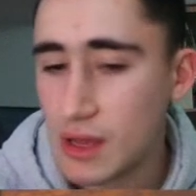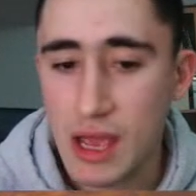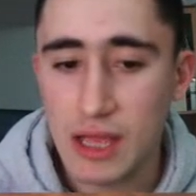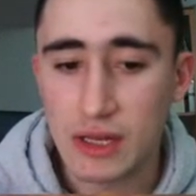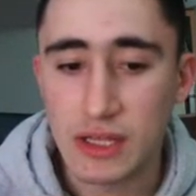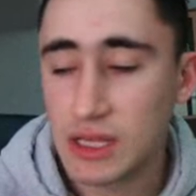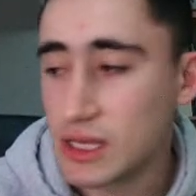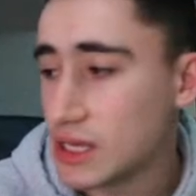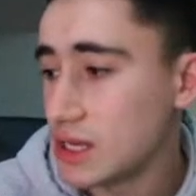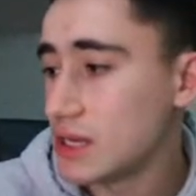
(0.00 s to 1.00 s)
And
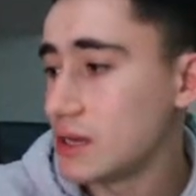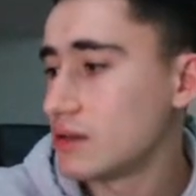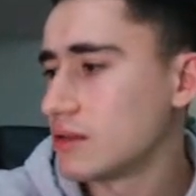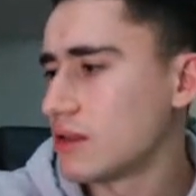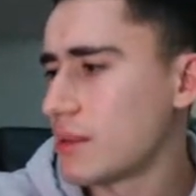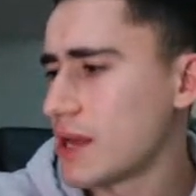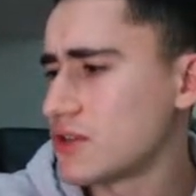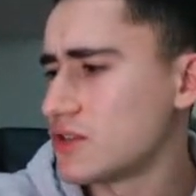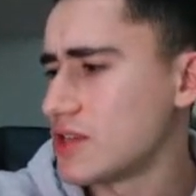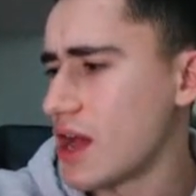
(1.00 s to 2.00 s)
let me actually
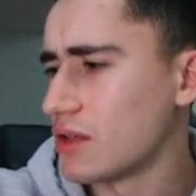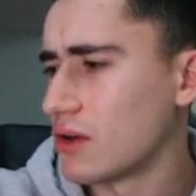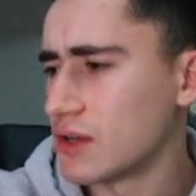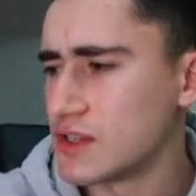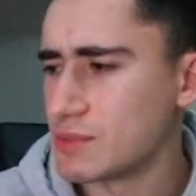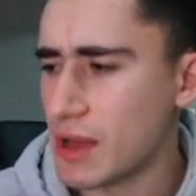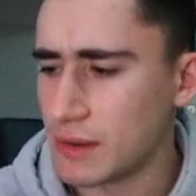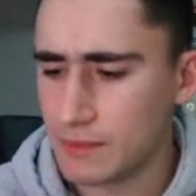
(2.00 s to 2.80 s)
see how long he spent.